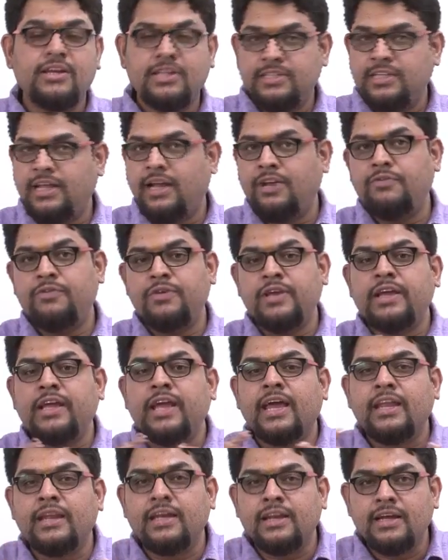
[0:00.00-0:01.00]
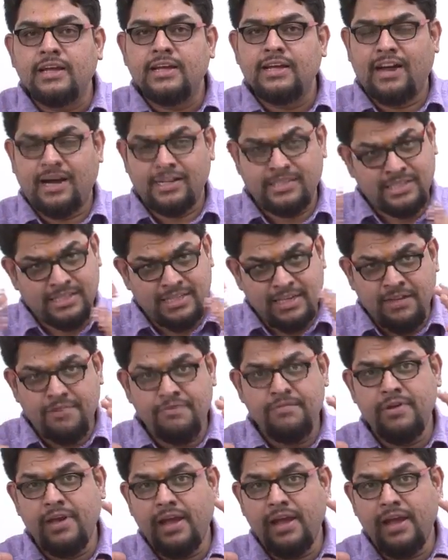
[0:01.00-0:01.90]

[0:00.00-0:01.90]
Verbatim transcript: that we can achieve